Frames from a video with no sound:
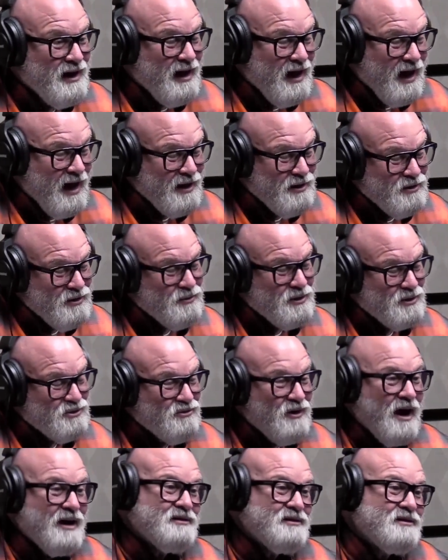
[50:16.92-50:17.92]
And you were
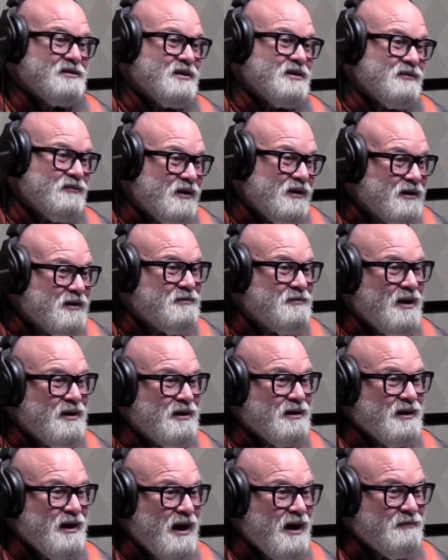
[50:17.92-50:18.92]
attracted to the fucking
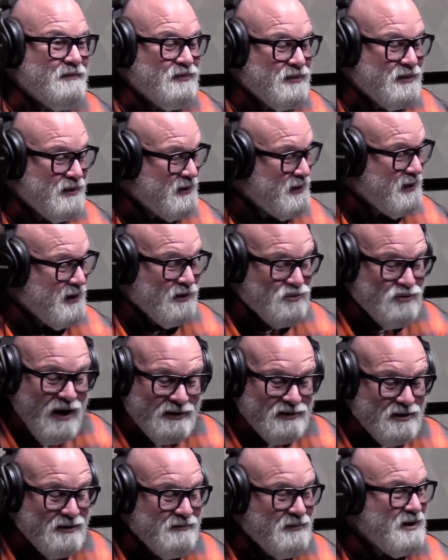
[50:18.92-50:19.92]
money. And
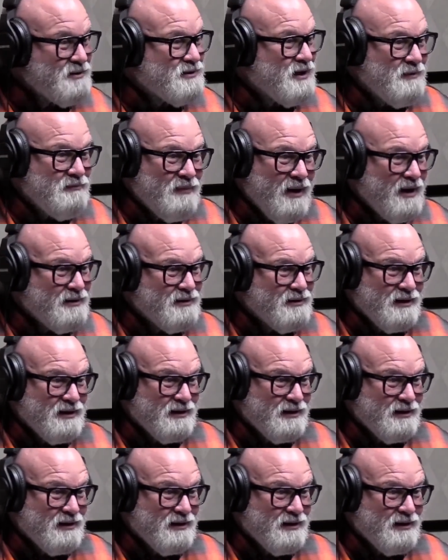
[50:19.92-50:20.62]
attracted to the money is not a bad thing.